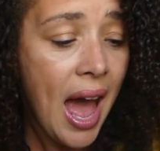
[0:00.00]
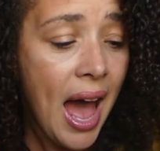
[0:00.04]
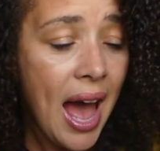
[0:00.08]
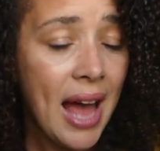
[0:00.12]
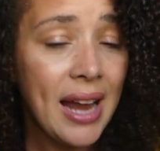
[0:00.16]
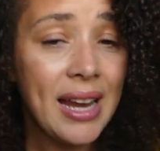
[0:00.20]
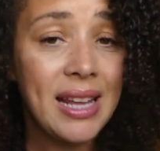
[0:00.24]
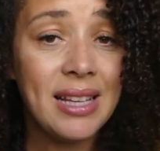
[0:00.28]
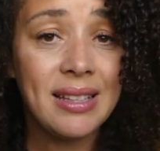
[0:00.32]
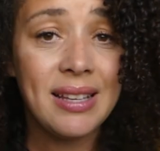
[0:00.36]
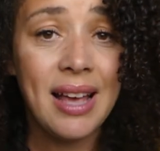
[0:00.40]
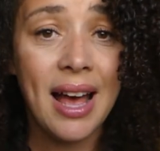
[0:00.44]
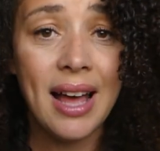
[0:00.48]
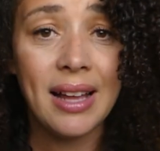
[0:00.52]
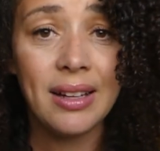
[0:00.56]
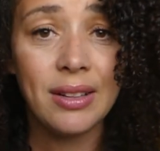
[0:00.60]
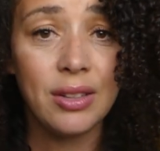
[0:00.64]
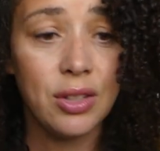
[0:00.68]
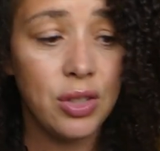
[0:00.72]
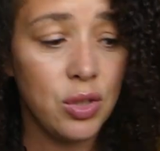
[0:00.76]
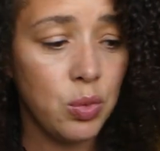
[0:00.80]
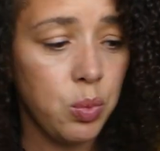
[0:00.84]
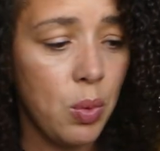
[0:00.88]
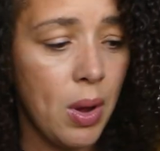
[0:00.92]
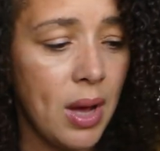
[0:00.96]
And his
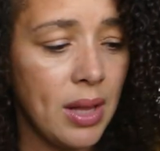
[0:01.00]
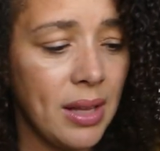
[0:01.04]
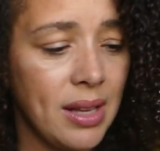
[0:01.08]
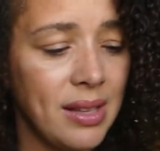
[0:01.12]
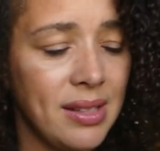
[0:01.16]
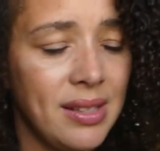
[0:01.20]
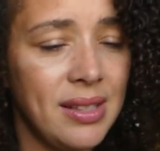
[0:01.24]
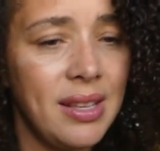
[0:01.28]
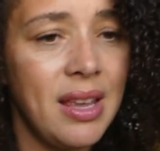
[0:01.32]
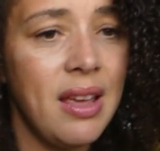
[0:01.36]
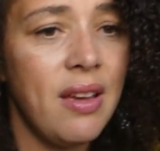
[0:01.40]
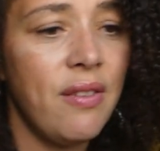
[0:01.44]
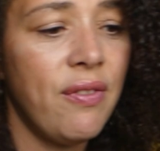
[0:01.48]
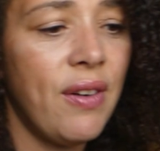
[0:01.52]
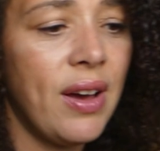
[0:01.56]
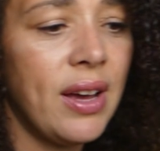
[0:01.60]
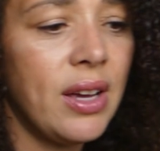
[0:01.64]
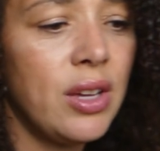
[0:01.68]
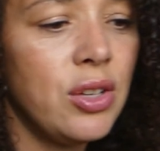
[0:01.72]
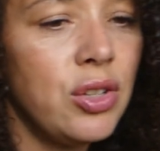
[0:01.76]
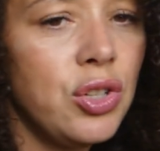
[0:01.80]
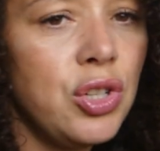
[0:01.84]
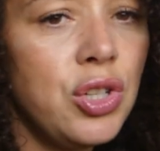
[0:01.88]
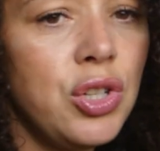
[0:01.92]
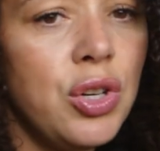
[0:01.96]
hand as well, I'll see if I
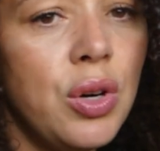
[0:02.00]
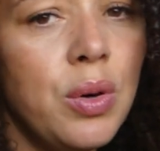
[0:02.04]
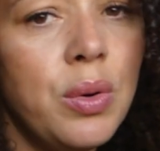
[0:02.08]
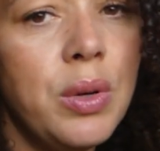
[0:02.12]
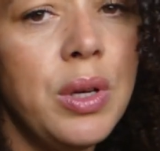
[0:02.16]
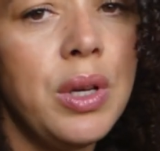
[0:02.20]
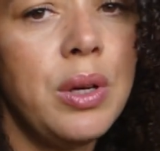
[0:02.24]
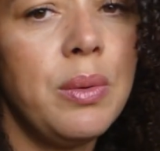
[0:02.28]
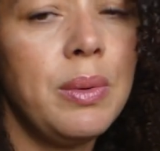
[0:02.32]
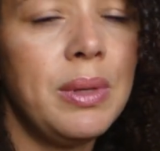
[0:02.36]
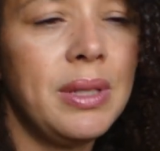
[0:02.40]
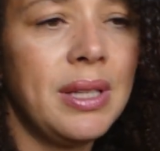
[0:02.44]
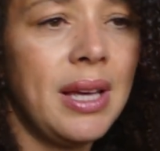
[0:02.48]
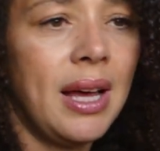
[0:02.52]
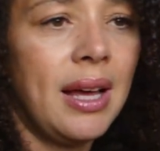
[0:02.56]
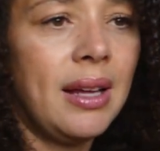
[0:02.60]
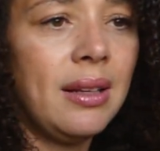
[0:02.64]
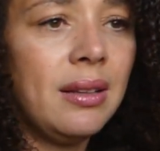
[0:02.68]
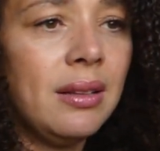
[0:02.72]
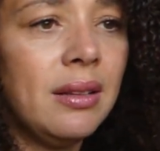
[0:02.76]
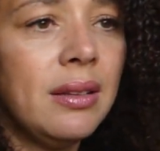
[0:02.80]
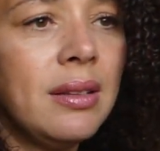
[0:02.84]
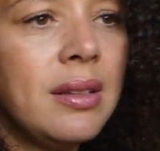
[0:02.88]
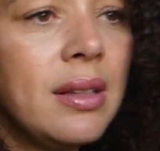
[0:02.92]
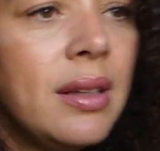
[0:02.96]
can show you his
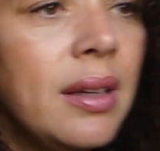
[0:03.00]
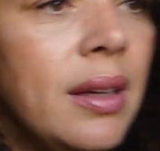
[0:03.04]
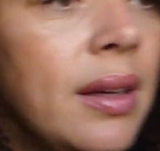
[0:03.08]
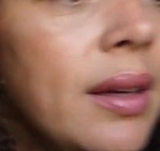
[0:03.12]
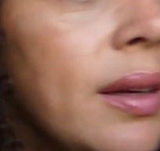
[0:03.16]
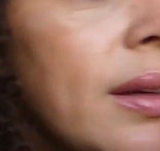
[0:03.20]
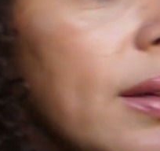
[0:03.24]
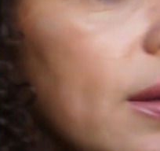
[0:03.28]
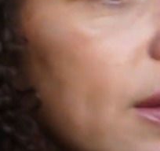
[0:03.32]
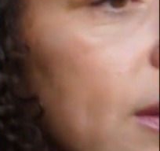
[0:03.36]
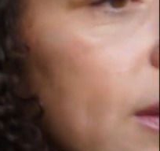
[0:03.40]
hand.